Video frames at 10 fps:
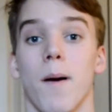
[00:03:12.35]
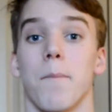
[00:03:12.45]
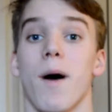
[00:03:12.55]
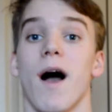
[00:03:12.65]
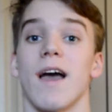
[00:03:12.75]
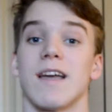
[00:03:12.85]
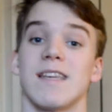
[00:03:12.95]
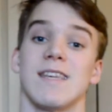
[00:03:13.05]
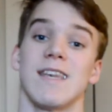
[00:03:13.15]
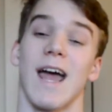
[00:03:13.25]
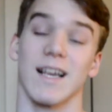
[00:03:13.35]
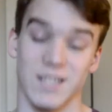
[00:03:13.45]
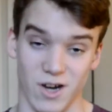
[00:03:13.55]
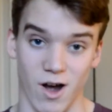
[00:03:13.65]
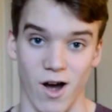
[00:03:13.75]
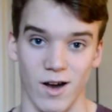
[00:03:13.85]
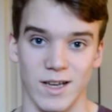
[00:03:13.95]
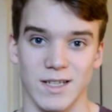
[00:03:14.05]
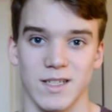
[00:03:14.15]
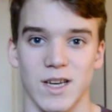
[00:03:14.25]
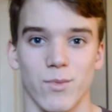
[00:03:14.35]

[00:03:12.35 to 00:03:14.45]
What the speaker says: by next August,